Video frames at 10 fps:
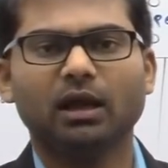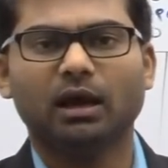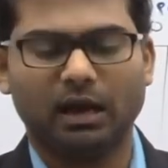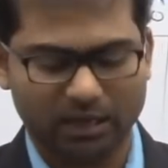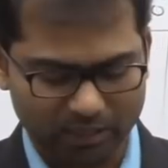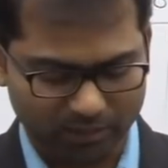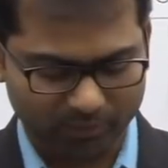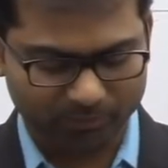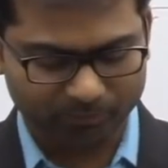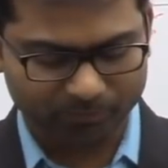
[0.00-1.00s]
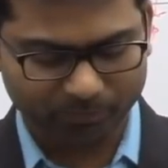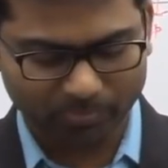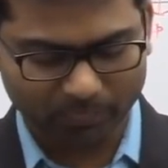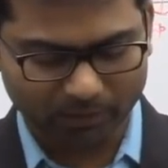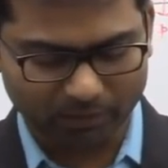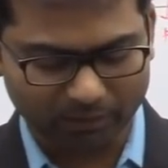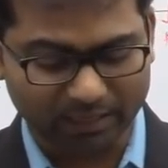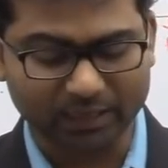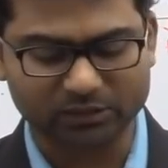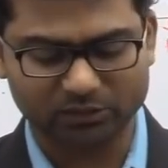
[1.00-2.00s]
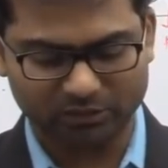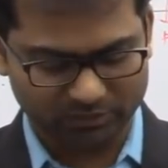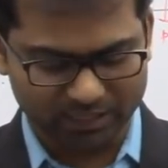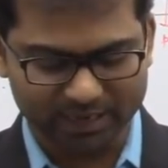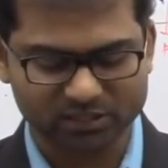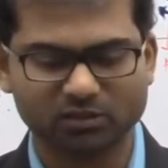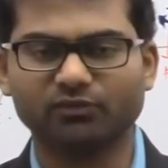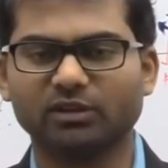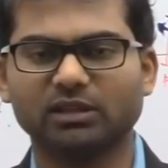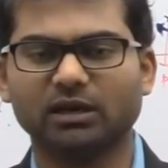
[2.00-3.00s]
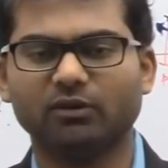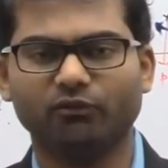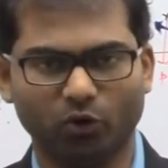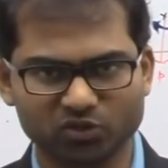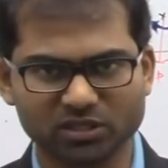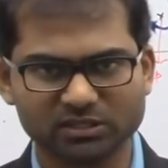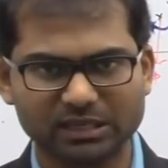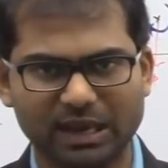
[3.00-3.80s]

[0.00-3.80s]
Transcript: correct direction for the forces,